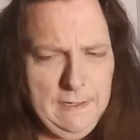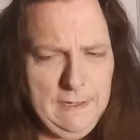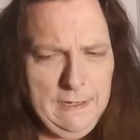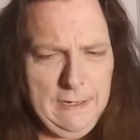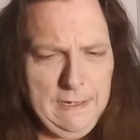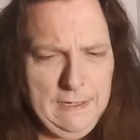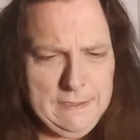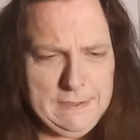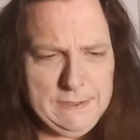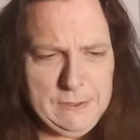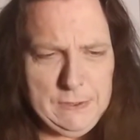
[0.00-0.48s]

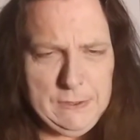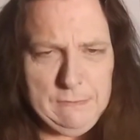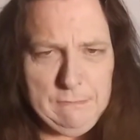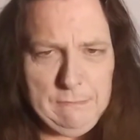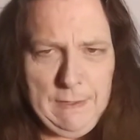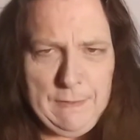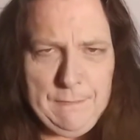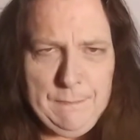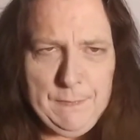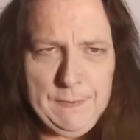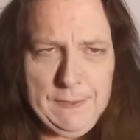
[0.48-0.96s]
as you can
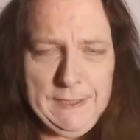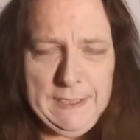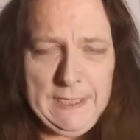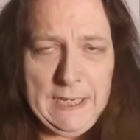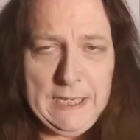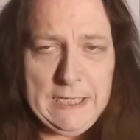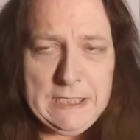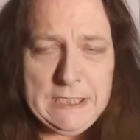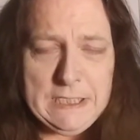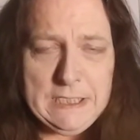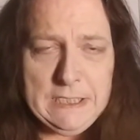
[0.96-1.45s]
rightfully
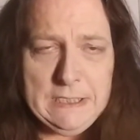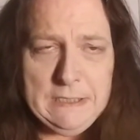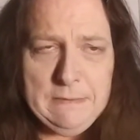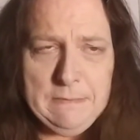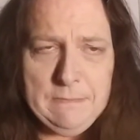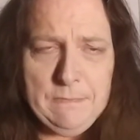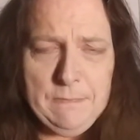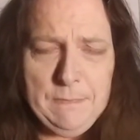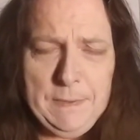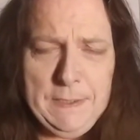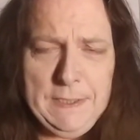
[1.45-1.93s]
guess,
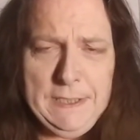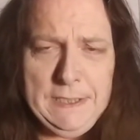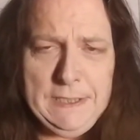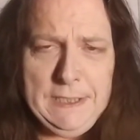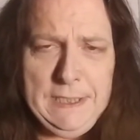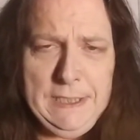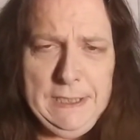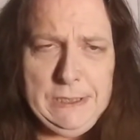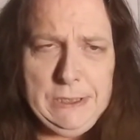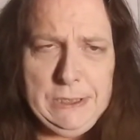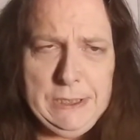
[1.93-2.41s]
many
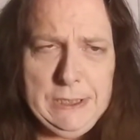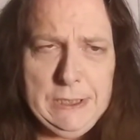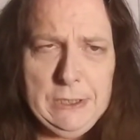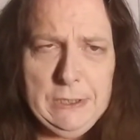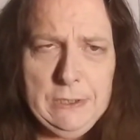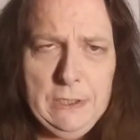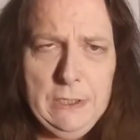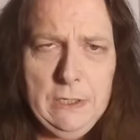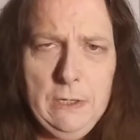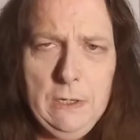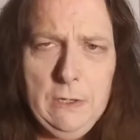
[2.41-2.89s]

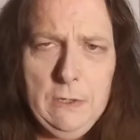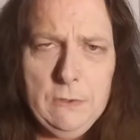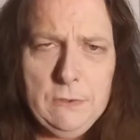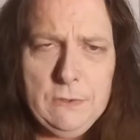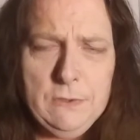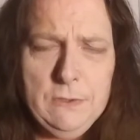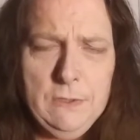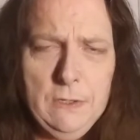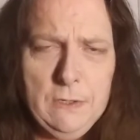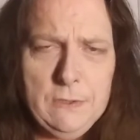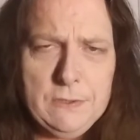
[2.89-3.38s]
teaching
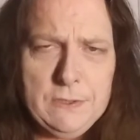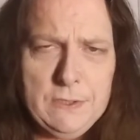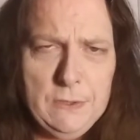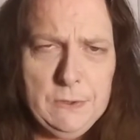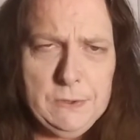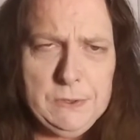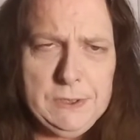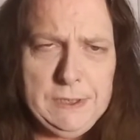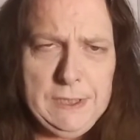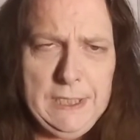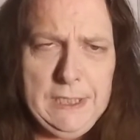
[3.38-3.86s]

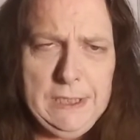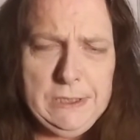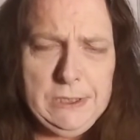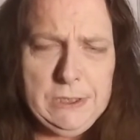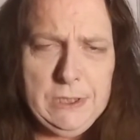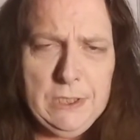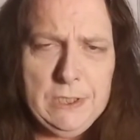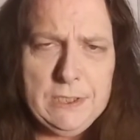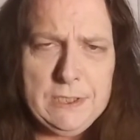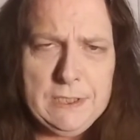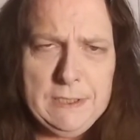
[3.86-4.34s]

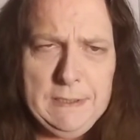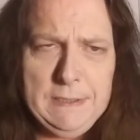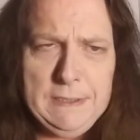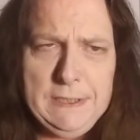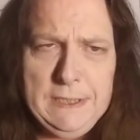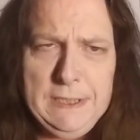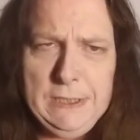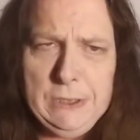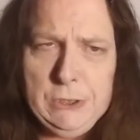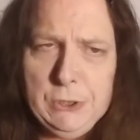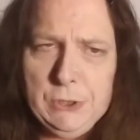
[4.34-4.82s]
associations, many
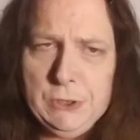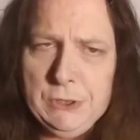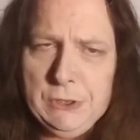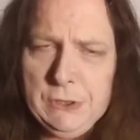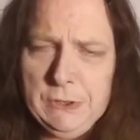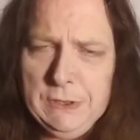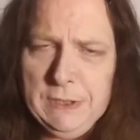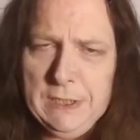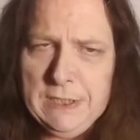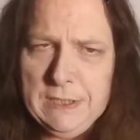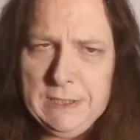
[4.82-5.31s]

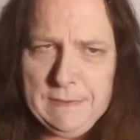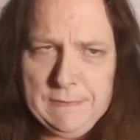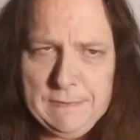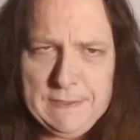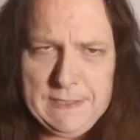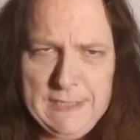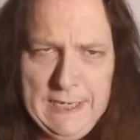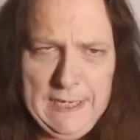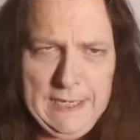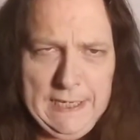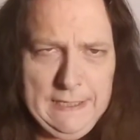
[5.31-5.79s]
teachers' unions are
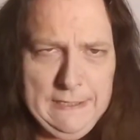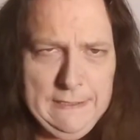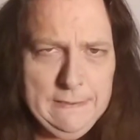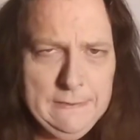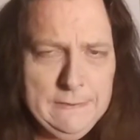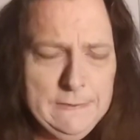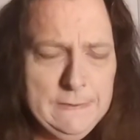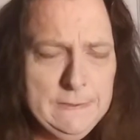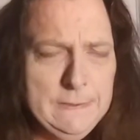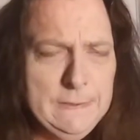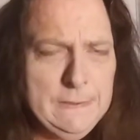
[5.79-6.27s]
saying
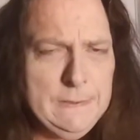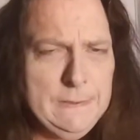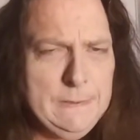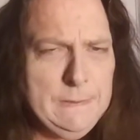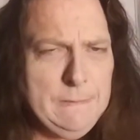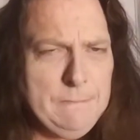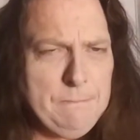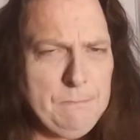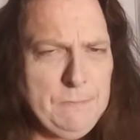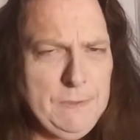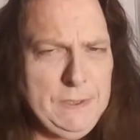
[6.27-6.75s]

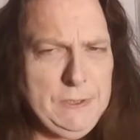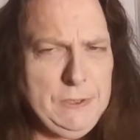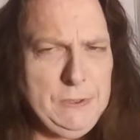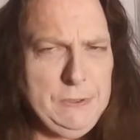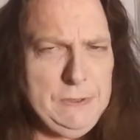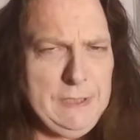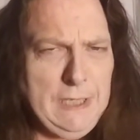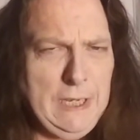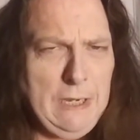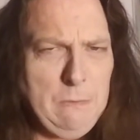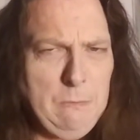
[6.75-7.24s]
they
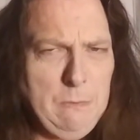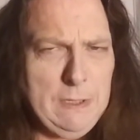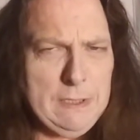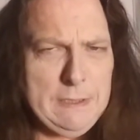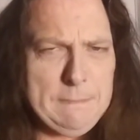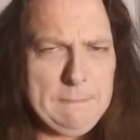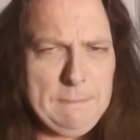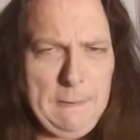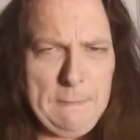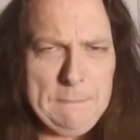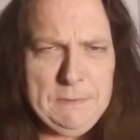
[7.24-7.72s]
do not
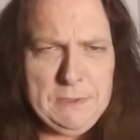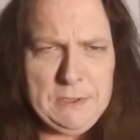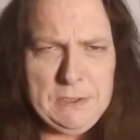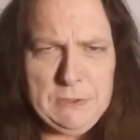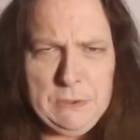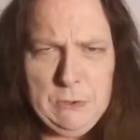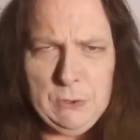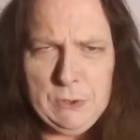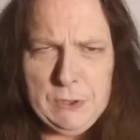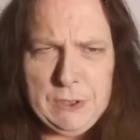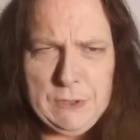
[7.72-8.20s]
want public
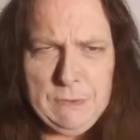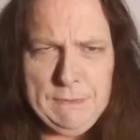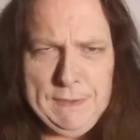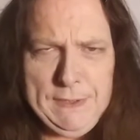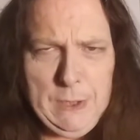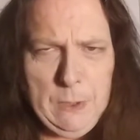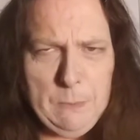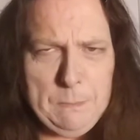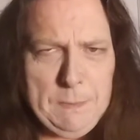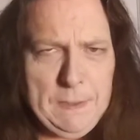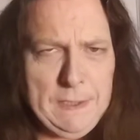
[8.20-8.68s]
schools to
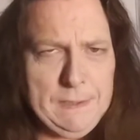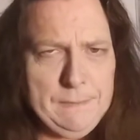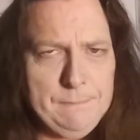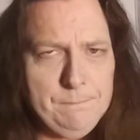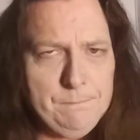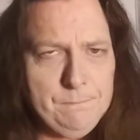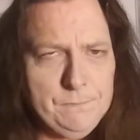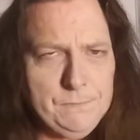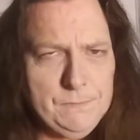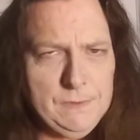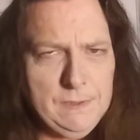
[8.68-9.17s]

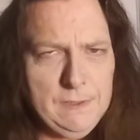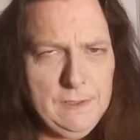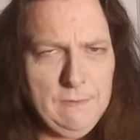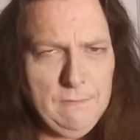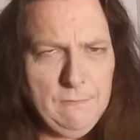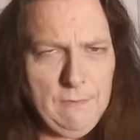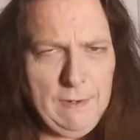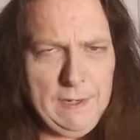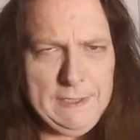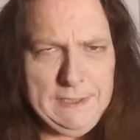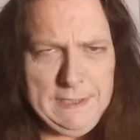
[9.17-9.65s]
reopen
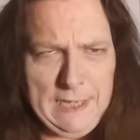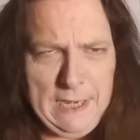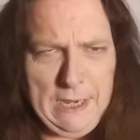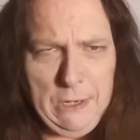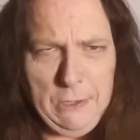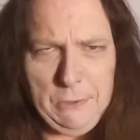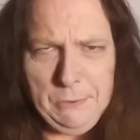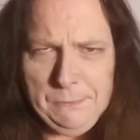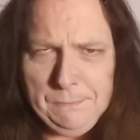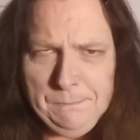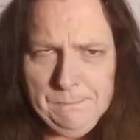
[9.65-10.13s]
right
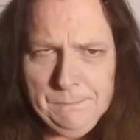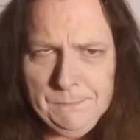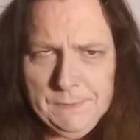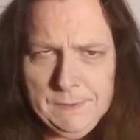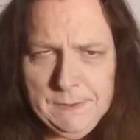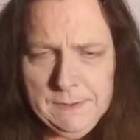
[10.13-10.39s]
now